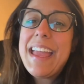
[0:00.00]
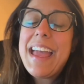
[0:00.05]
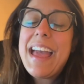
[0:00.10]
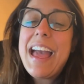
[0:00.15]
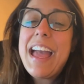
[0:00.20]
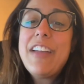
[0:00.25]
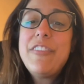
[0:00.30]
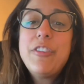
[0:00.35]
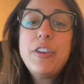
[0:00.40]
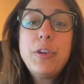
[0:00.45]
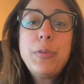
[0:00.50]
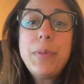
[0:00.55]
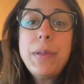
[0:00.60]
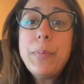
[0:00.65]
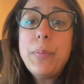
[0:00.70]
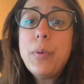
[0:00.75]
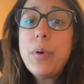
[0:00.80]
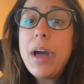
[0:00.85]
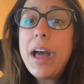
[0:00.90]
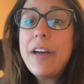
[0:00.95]
I've heard
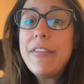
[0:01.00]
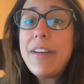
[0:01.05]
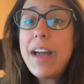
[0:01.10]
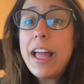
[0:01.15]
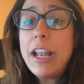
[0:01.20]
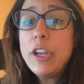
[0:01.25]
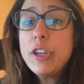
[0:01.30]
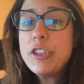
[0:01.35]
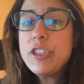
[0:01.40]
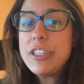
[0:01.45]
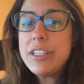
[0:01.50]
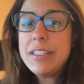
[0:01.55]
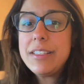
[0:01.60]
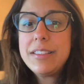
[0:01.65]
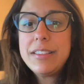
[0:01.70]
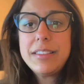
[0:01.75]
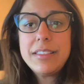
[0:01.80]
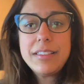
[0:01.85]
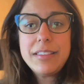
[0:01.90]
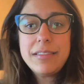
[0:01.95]
people have allergies.
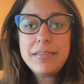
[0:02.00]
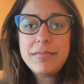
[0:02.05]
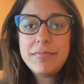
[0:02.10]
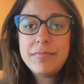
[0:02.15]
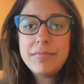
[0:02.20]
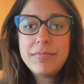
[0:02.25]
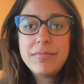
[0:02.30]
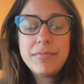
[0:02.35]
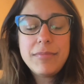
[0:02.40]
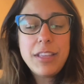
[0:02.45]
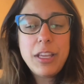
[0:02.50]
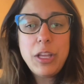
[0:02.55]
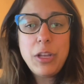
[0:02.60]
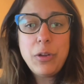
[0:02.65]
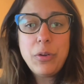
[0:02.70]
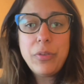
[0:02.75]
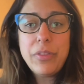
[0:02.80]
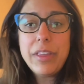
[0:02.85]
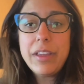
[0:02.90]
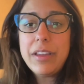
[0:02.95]
You
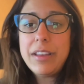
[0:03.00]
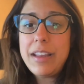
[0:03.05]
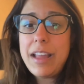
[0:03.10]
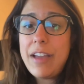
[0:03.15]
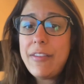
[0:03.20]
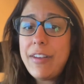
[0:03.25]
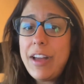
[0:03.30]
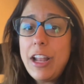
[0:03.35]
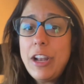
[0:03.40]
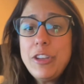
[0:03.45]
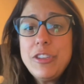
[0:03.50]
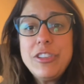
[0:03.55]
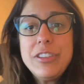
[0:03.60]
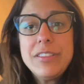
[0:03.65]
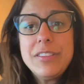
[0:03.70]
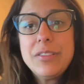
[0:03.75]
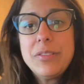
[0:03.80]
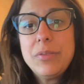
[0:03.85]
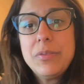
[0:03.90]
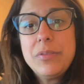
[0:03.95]
know, they can have allergies
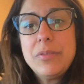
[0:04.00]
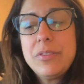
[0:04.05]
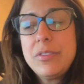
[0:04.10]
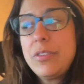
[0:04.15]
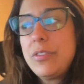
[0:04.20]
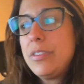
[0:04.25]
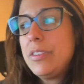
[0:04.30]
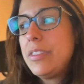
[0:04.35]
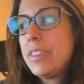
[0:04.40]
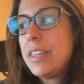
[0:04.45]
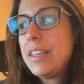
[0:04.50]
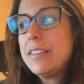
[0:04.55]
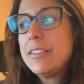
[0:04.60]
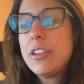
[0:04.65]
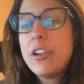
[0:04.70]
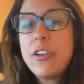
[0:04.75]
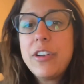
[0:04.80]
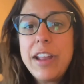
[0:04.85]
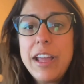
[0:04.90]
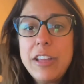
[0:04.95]
to certain things
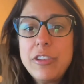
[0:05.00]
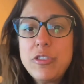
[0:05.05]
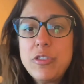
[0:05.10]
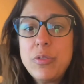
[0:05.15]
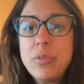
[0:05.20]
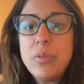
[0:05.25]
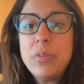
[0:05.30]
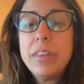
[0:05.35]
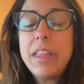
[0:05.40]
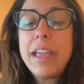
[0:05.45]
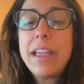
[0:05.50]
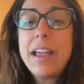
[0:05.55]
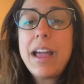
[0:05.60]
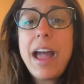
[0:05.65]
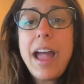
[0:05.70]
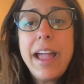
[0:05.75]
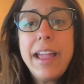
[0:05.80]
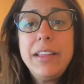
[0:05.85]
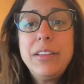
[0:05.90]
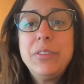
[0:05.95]
that are natural, like
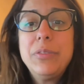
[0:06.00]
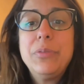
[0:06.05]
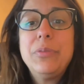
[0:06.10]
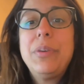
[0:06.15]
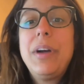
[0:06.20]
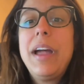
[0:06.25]
I do.